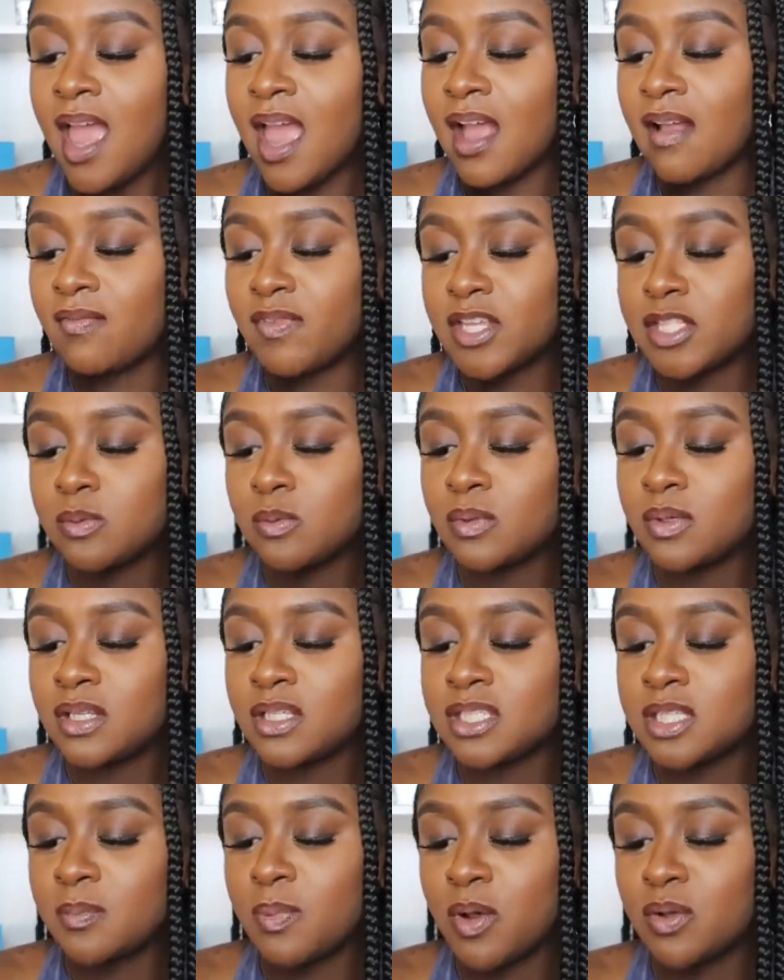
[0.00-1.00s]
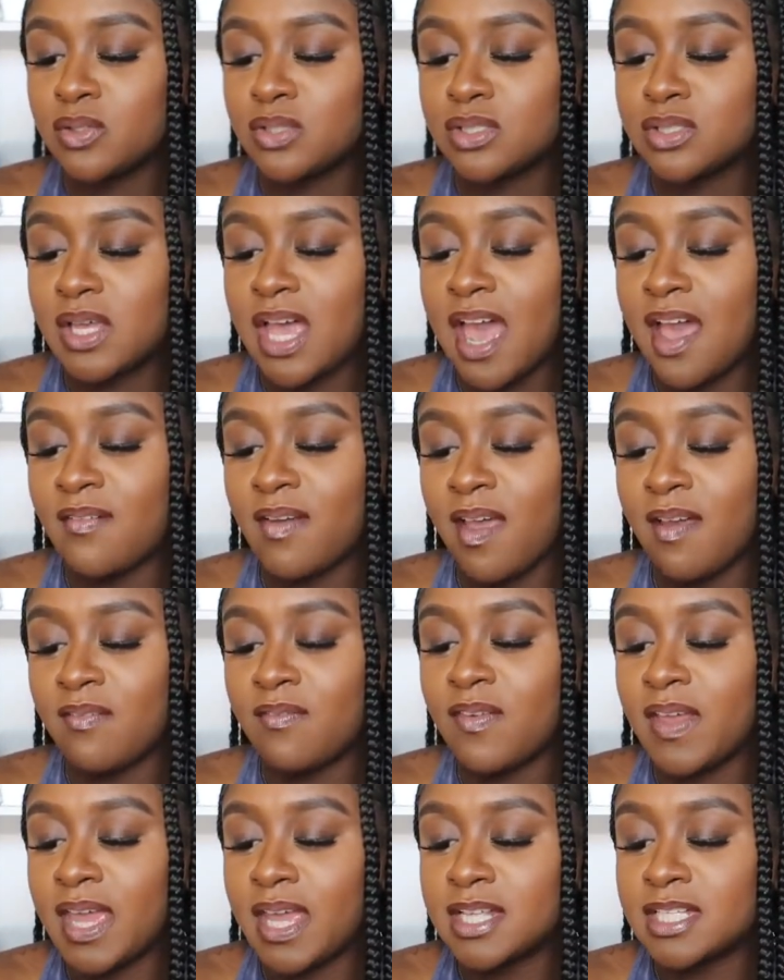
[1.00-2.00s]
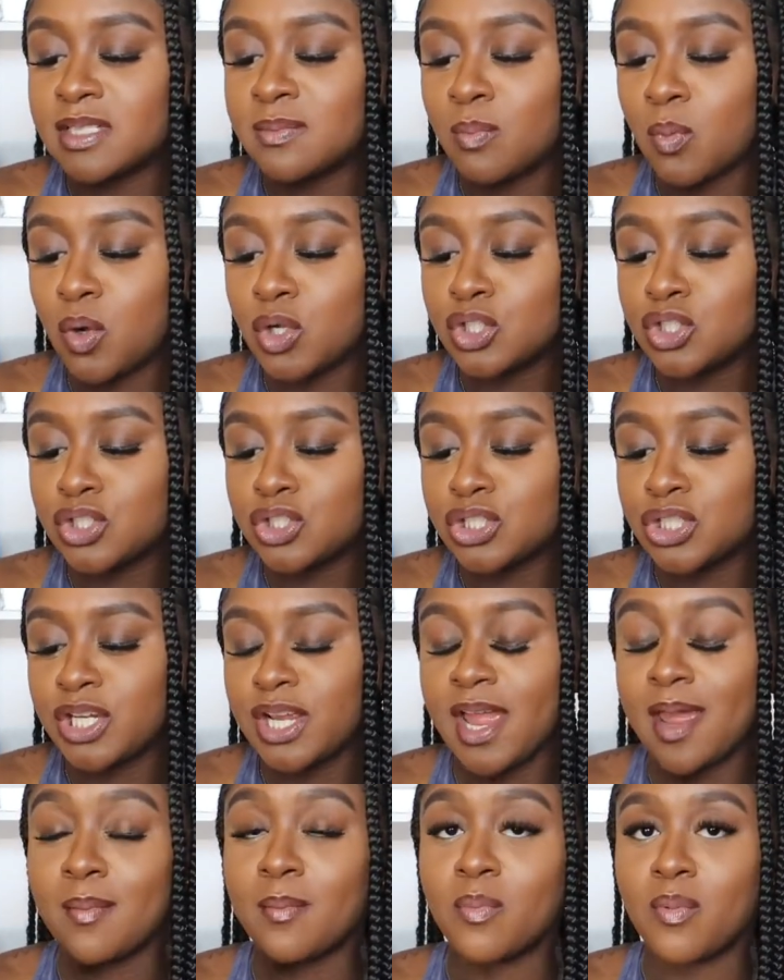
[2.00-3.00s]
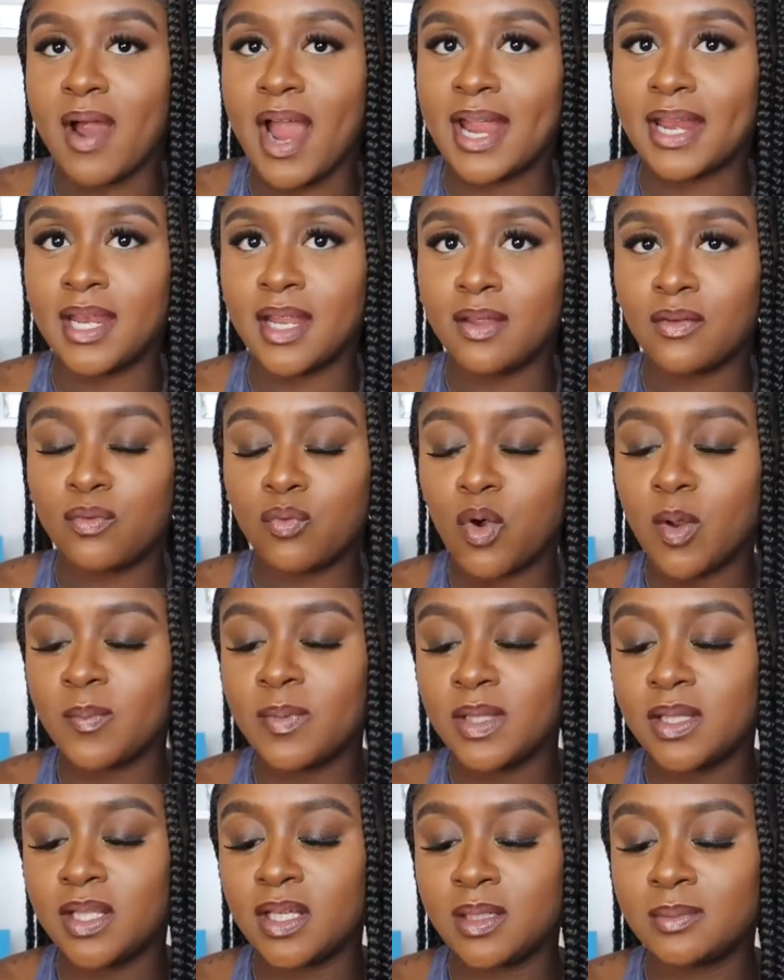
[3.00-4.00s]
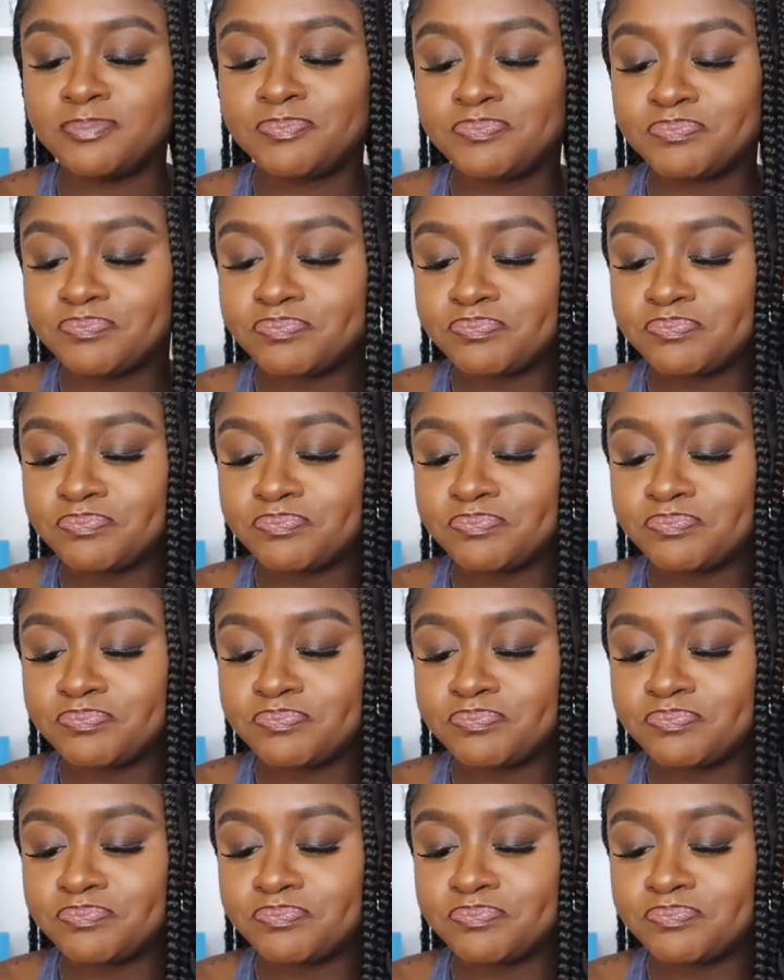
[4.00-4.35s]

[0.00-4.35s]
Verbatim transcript: and this one is supposed to have advanced moisture and brightening formula